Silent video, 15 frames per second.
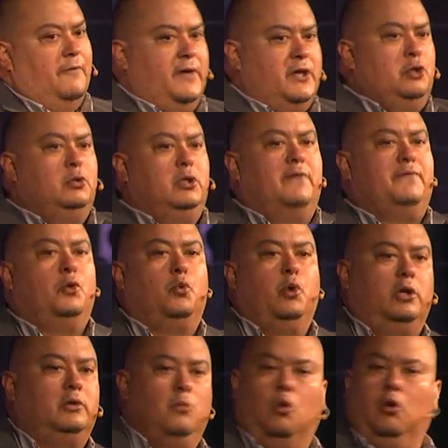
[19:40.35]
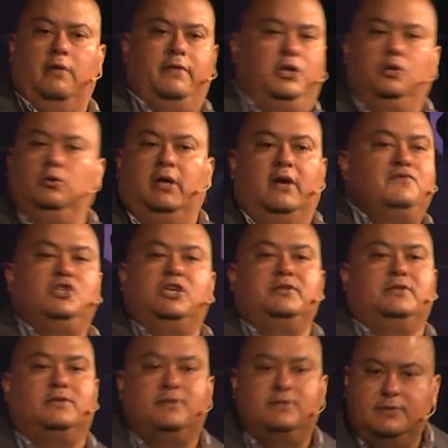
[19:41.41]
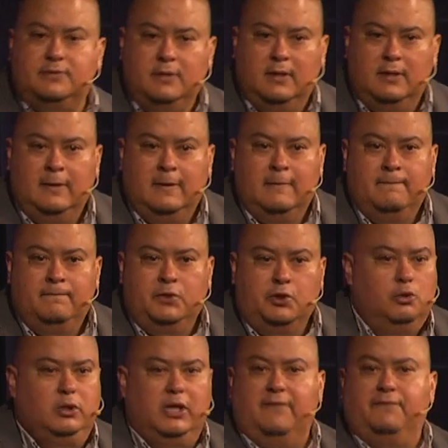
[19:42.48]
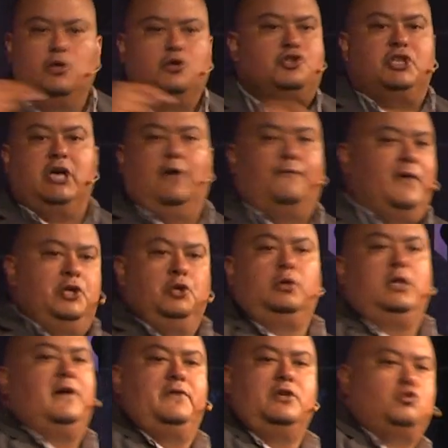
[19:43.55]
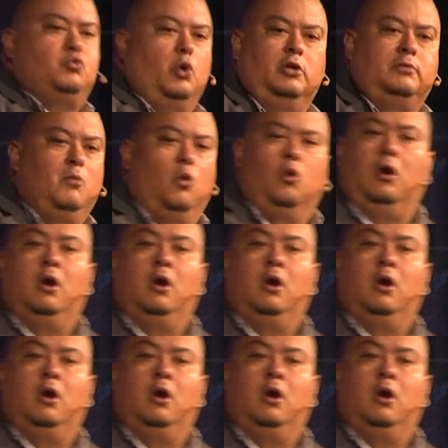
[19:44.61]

and you love the world more than you love Jesus. You love yourself and you love this world more